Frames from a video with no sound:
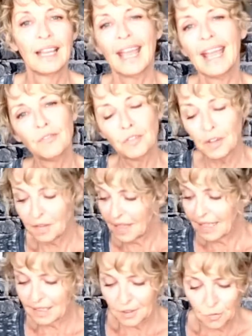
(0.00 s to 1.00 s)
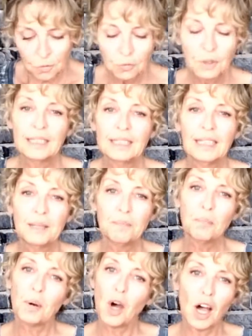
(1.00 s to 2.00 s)
Everything is really
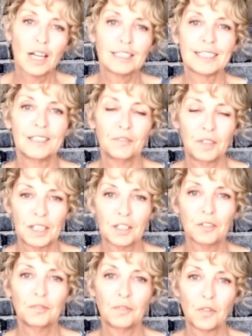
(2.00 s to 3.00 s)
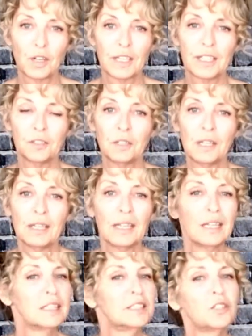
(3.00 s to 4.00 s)
positive here for you.
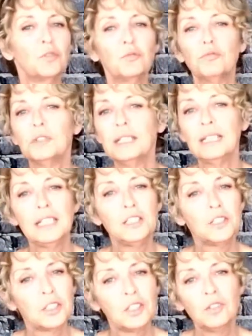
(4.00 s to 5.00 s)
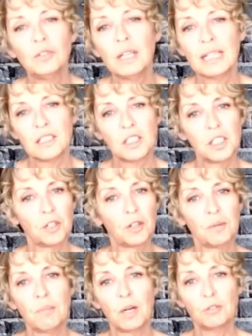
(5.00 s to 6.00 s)
So really tune into your
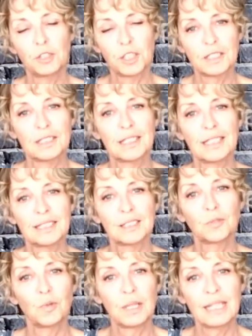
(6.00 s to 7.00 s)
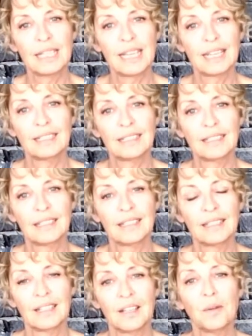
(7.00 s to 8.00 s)
emotions this weekend.
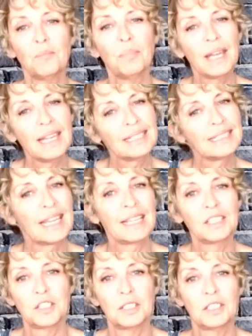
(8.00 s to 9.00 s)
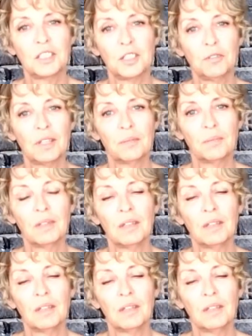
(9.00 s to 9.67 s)
Pay attention to them.